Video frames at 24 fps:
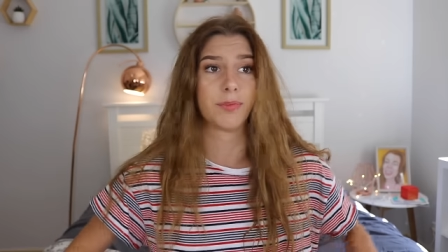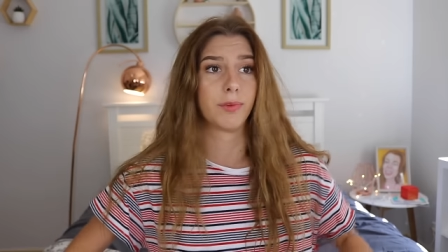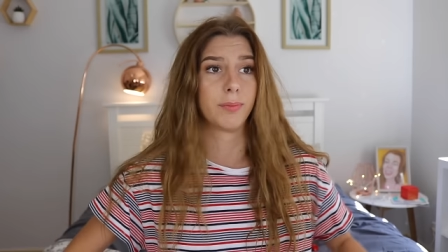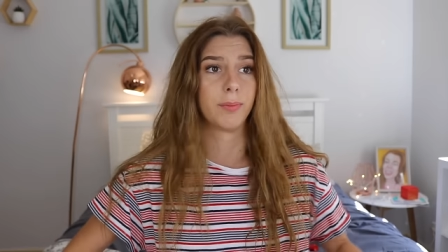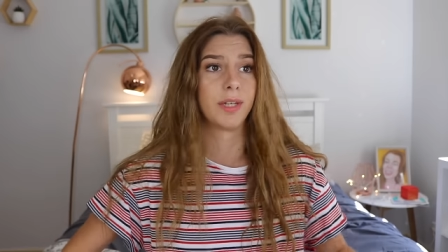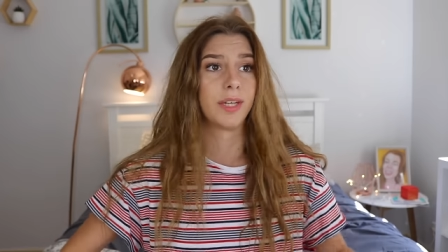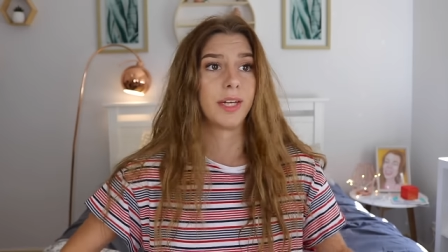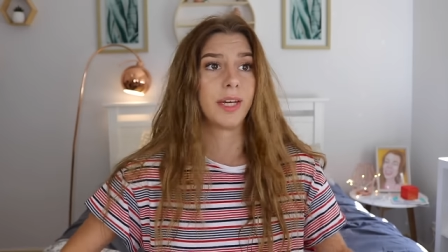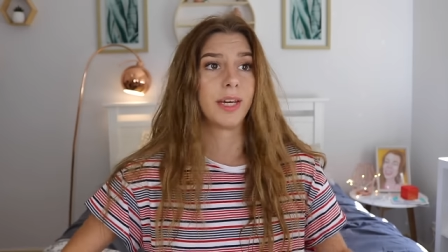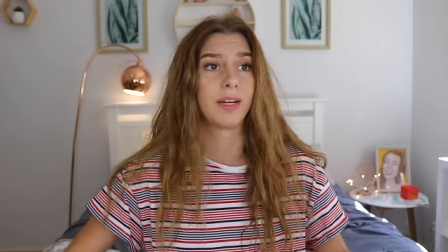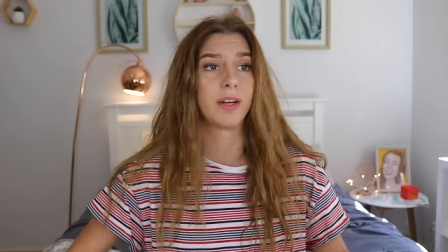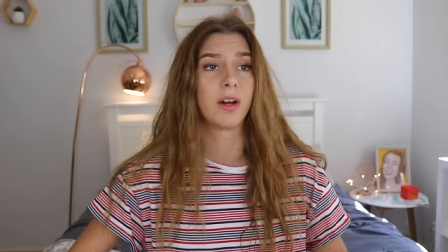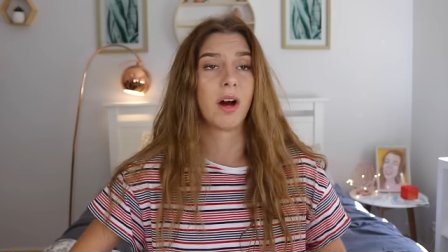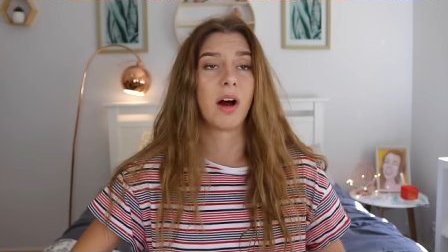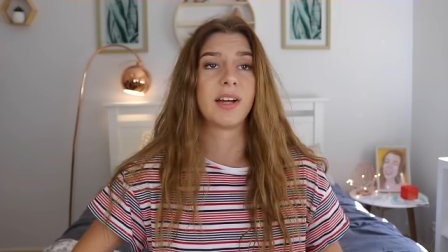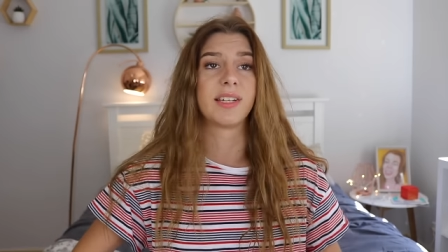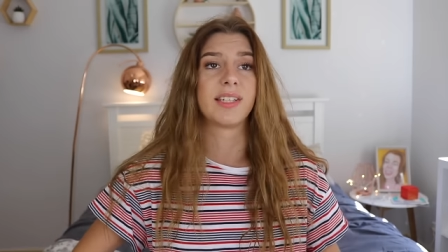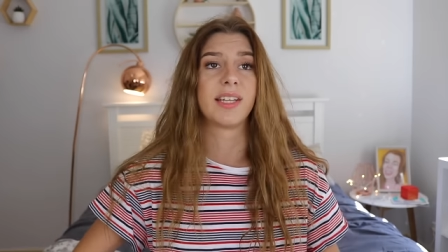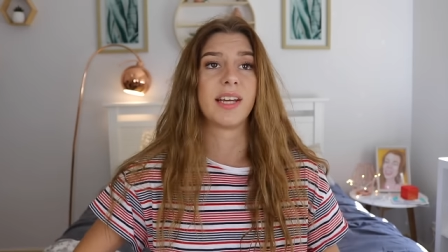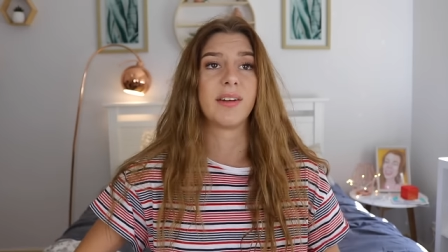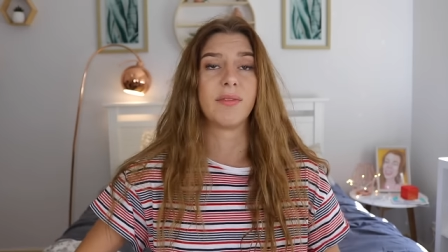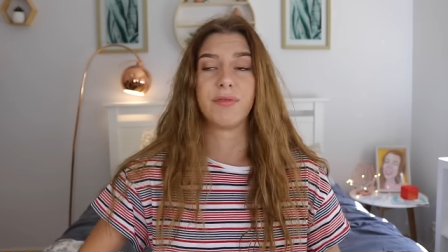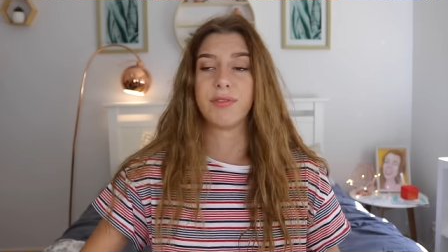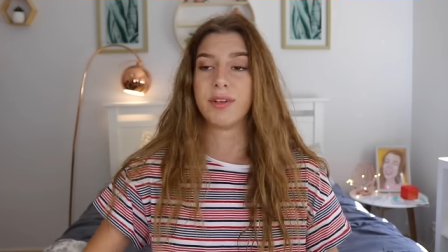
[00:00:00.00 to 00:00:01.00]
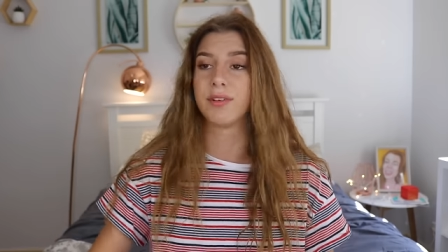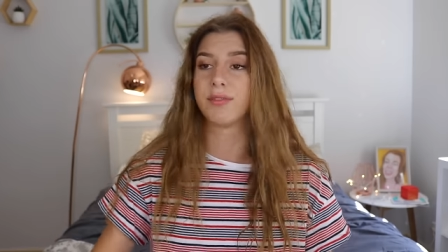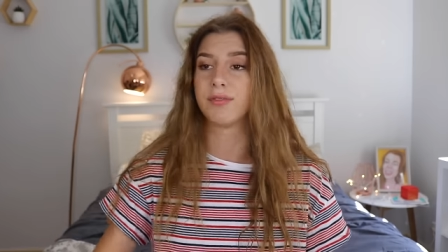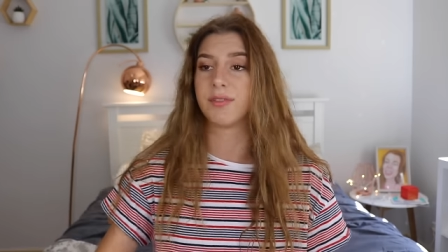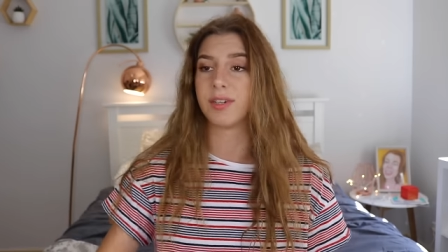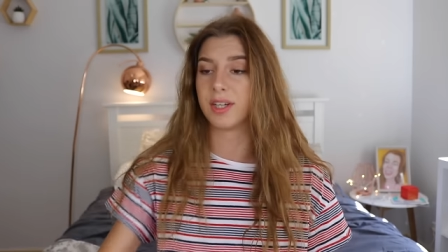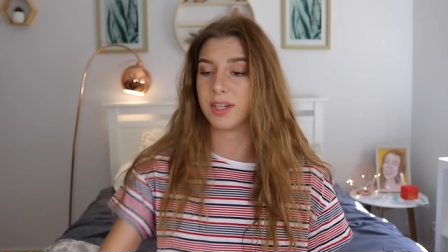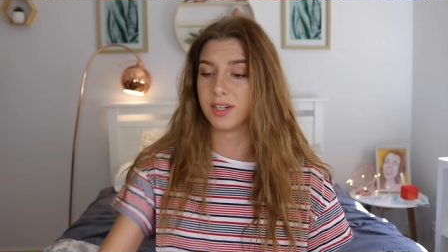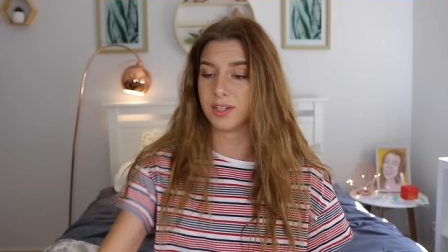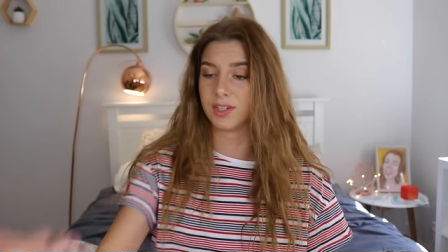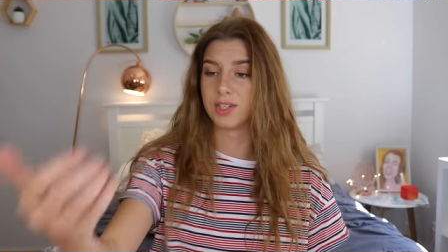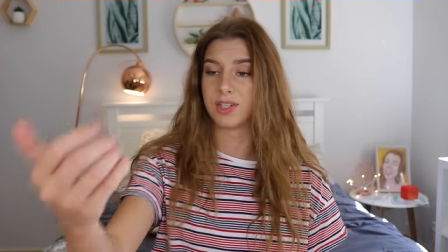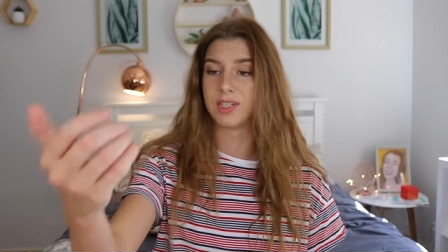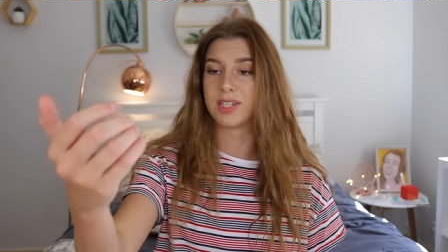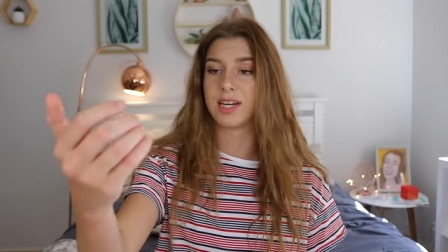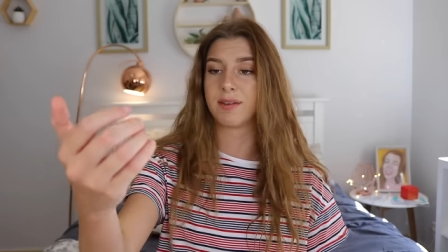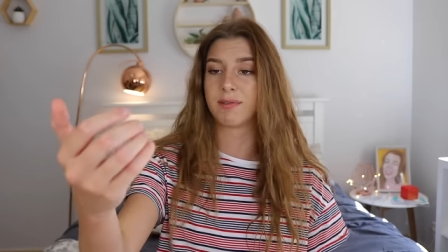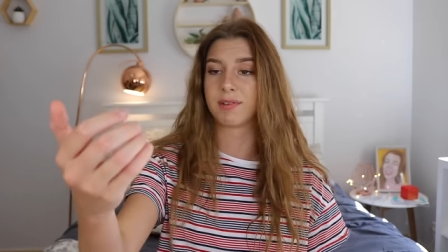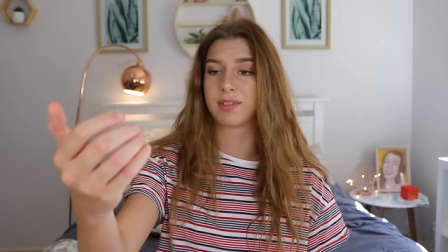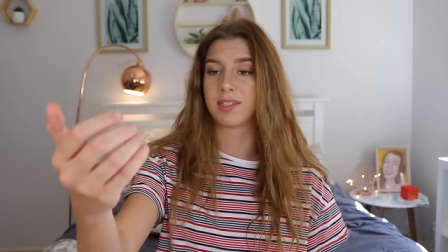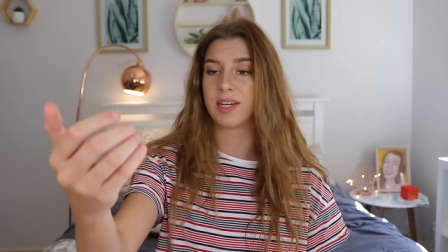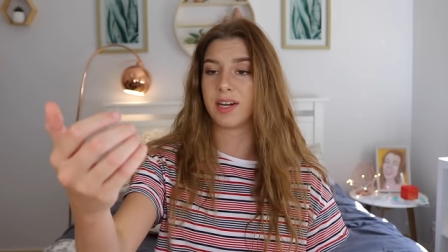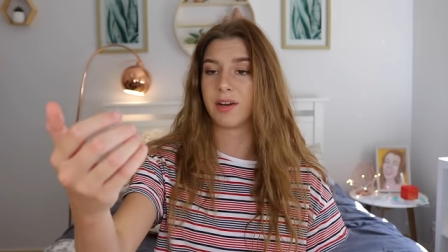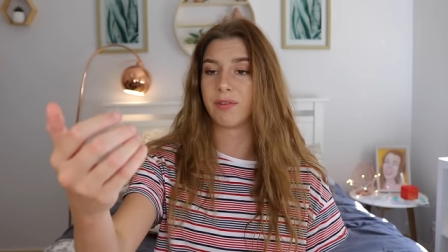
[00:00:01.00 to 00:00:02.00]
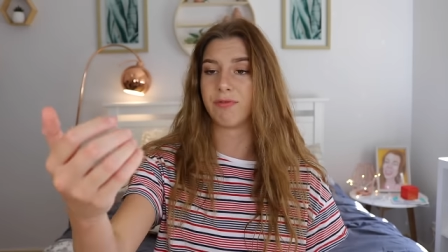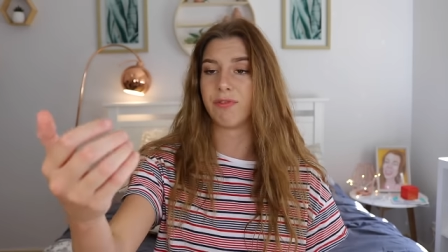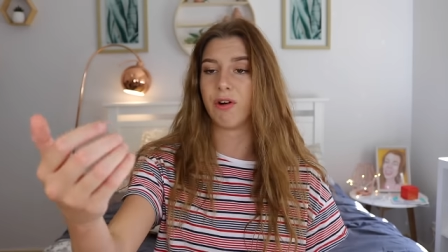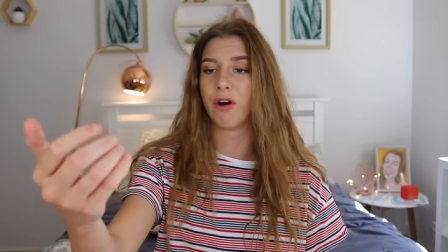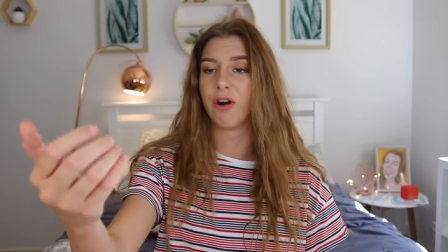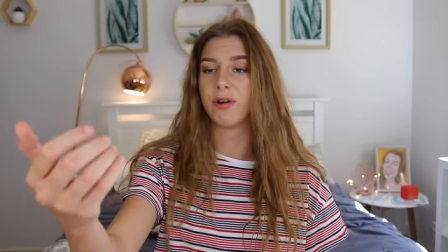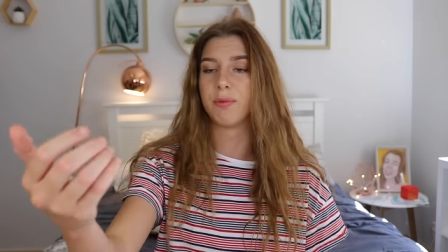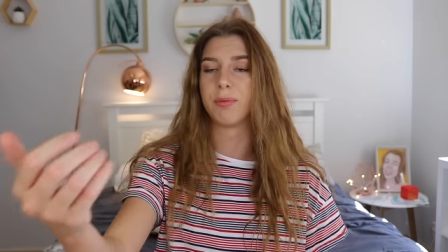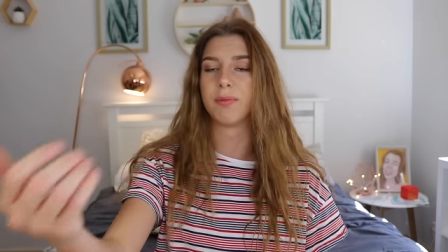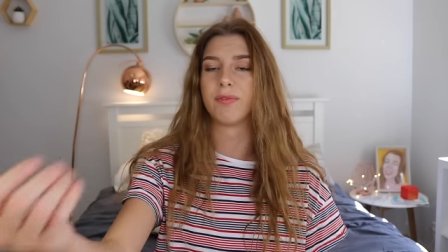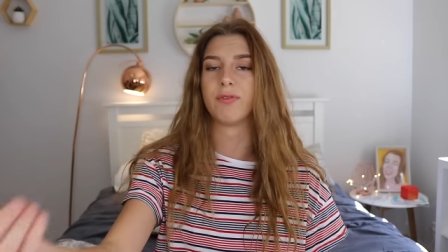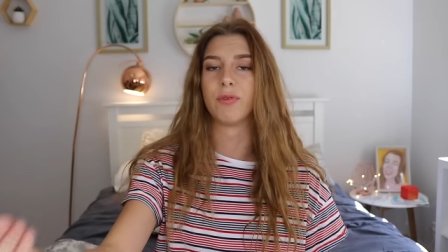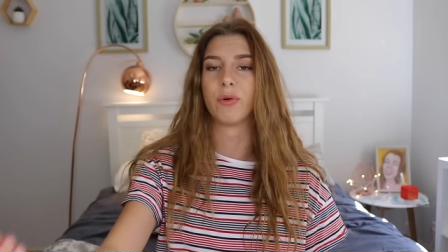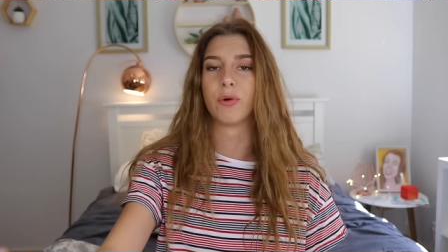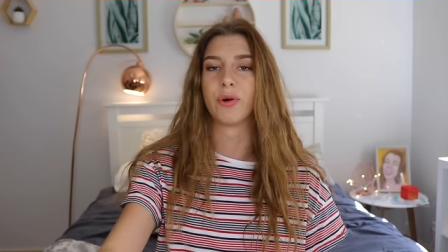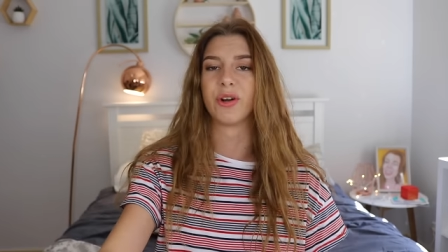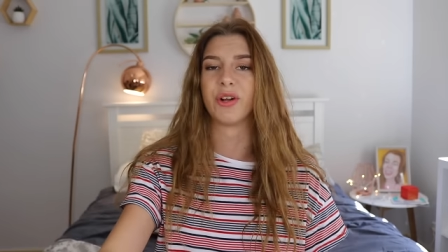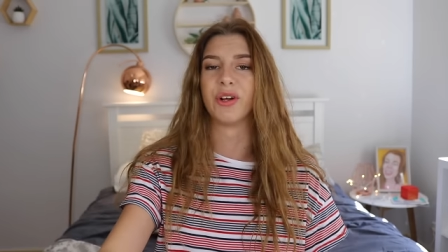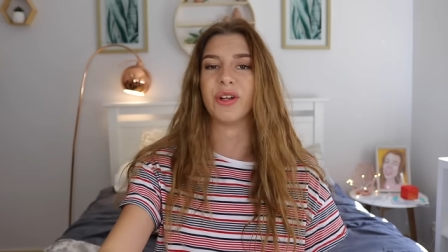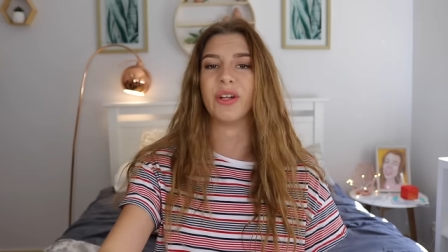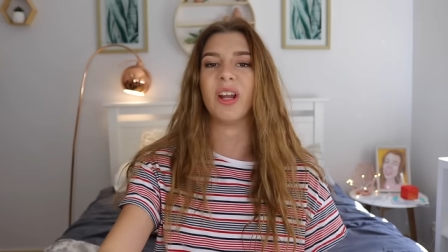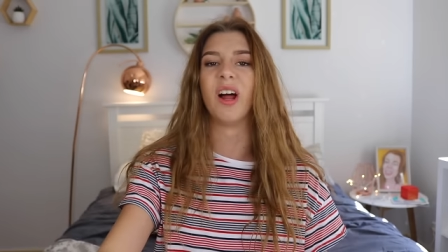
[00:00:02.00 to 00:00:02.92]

from the year nineteen fifty and she's never seen a phone before in her